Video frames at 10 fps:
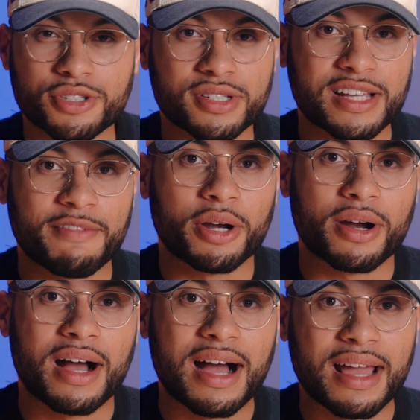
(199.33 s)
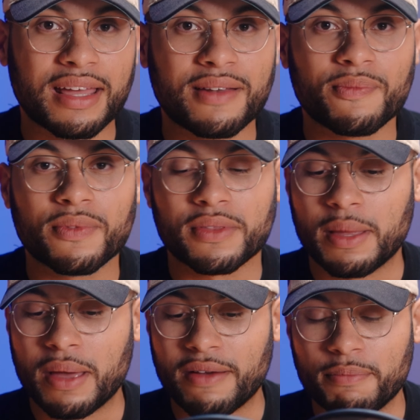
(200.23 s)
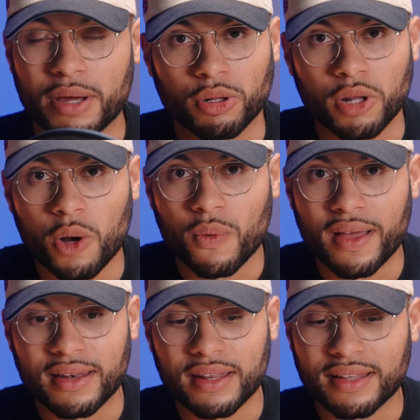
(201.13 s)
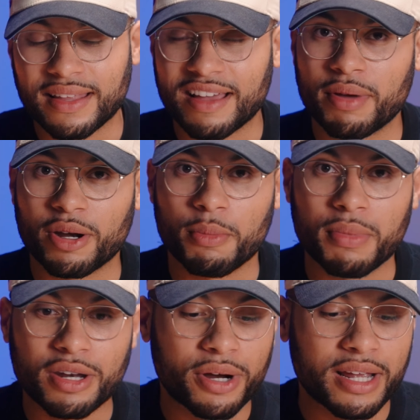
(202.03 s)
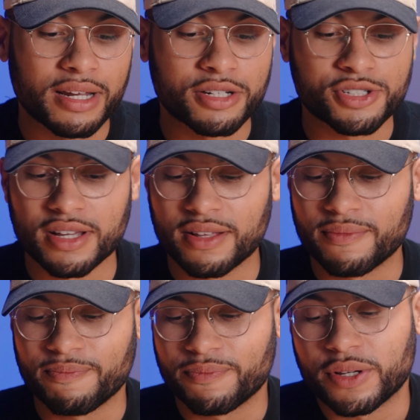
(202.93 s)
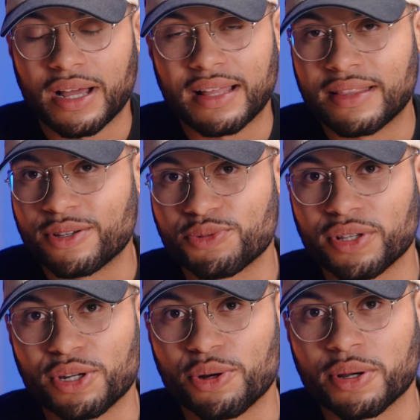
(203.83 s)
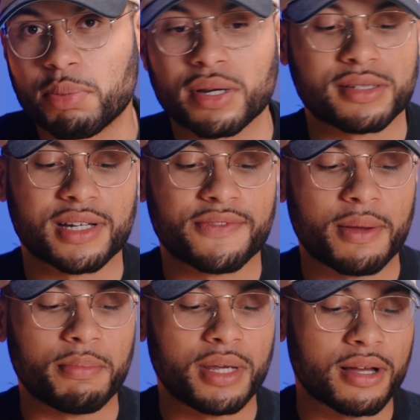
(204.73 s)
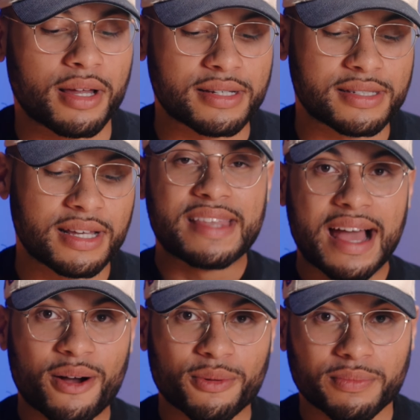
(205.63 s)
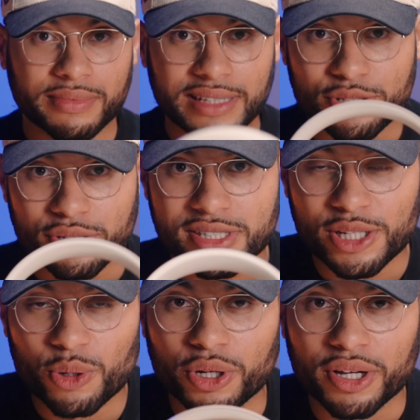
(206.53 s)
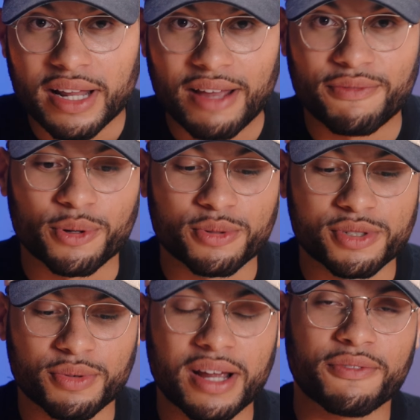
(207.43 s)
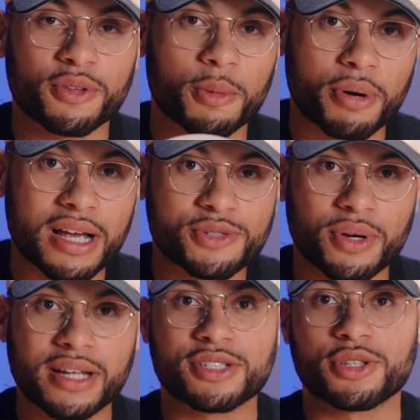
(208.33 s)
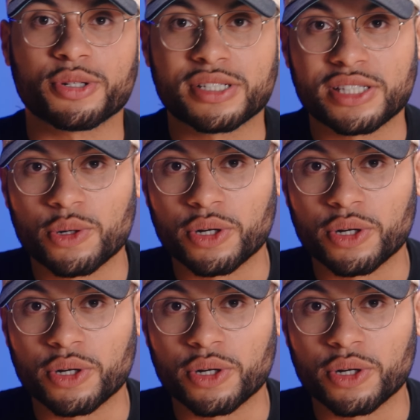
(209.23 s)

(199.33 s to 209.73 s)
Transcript: just have better high end, they have better low end, they have better mid-range. There's really no comparison if I'm being honest. Now, these are still good headphones, right? For the price range, they're still